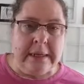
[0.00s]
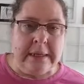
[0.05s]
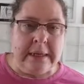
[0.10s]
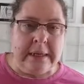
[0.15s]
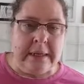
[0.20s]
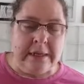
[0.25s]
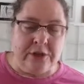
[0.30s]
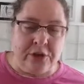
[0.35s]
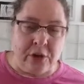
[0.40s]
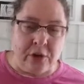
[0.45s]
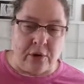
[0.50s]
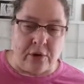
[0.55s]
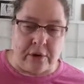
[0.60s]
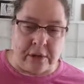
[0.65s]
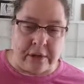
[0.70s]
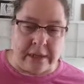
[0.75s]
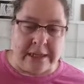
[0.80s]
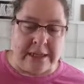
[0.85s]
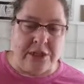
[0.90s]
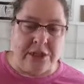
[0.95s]

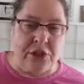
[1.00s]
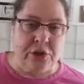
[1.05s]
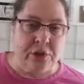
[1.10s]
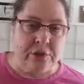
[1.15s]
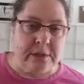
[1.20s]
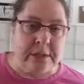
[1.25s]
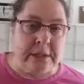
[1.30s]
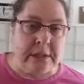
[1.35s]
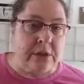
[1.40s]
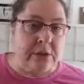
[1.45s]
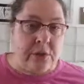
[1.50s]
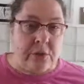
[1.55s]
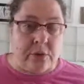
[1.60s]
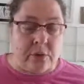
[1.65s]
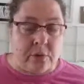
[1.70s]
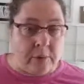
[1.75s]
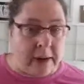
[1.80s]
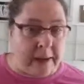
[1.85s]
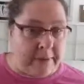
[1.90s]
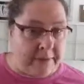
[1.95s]
Internally choosing to do
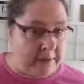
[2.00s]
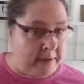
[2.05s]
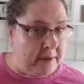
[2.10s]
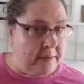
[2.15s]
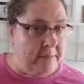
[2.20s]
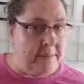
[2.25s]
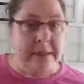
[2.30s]
the right thing